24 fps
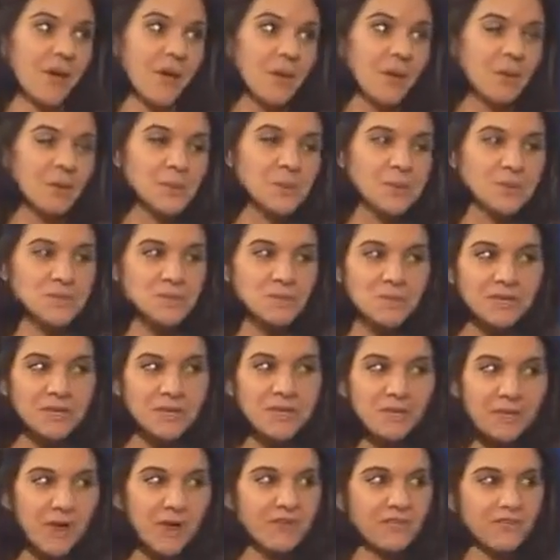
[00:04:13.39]
which is
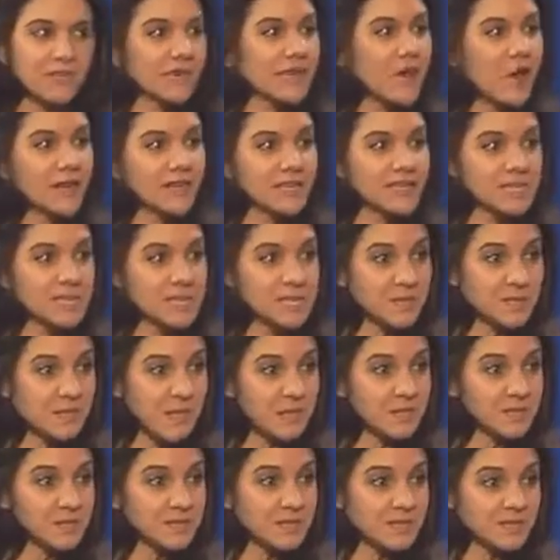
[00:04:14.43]
really great for an audience to
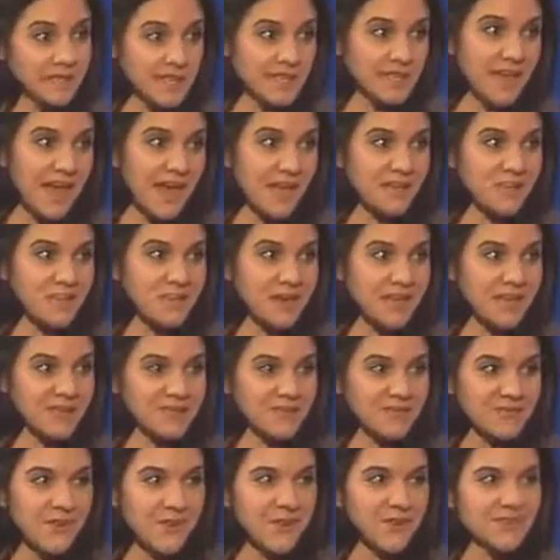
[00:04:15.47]
be able to see that. But
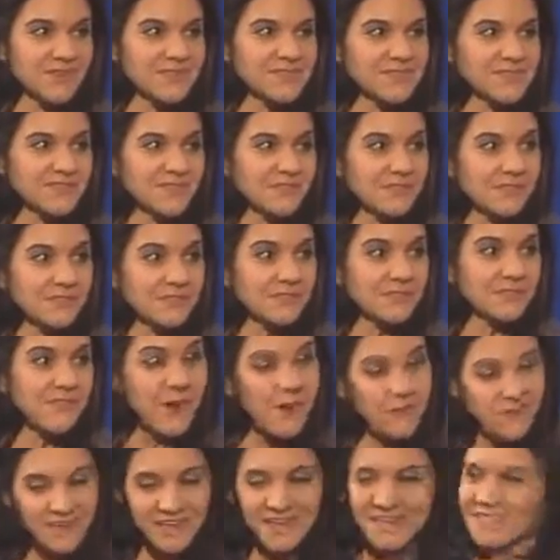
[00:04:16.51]
as far as
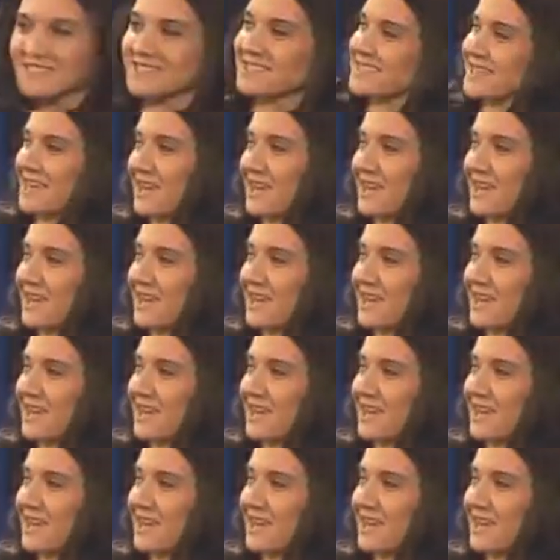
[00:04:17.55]
focus,